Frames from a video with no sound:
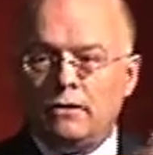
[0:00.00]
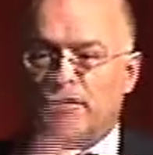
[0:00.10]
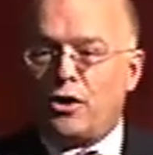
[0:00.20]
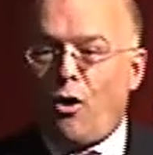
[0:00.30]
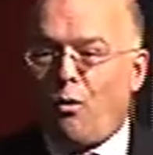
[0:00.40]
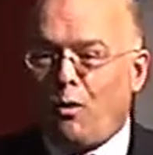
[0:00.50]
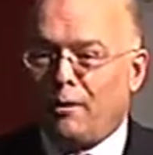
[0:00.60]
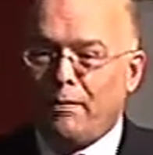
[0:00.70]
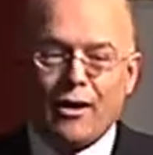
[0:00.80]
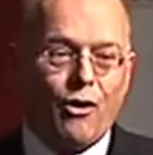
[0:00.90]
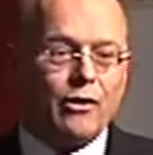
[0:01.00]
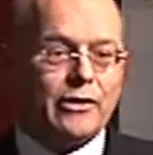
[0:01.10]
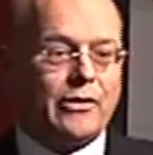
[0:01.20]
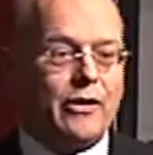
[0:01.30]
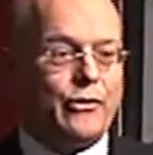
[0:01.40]
So what about all
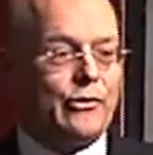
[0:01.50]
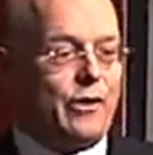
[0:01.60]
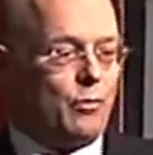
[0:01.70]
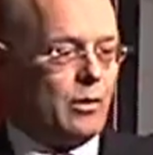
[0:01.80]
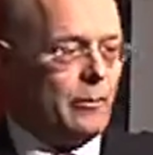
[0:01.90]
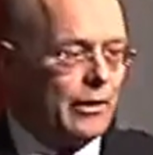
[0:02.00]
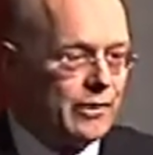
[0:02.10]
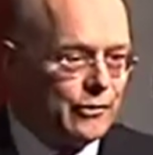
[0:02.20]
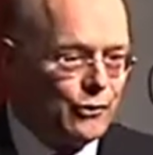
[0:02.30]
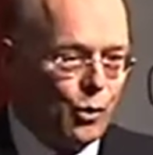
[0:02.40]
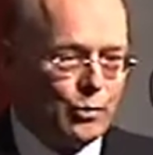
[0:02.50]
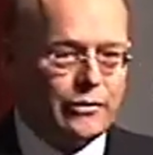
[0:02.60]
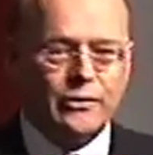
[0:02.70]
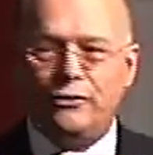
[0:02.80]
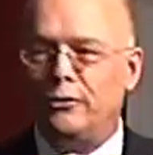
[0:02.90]
this other stuff? What about these
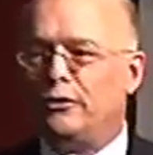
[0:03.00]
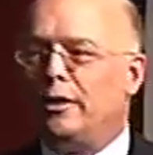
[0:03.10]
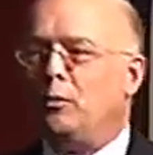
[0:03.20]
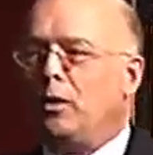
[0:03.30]
notices you see?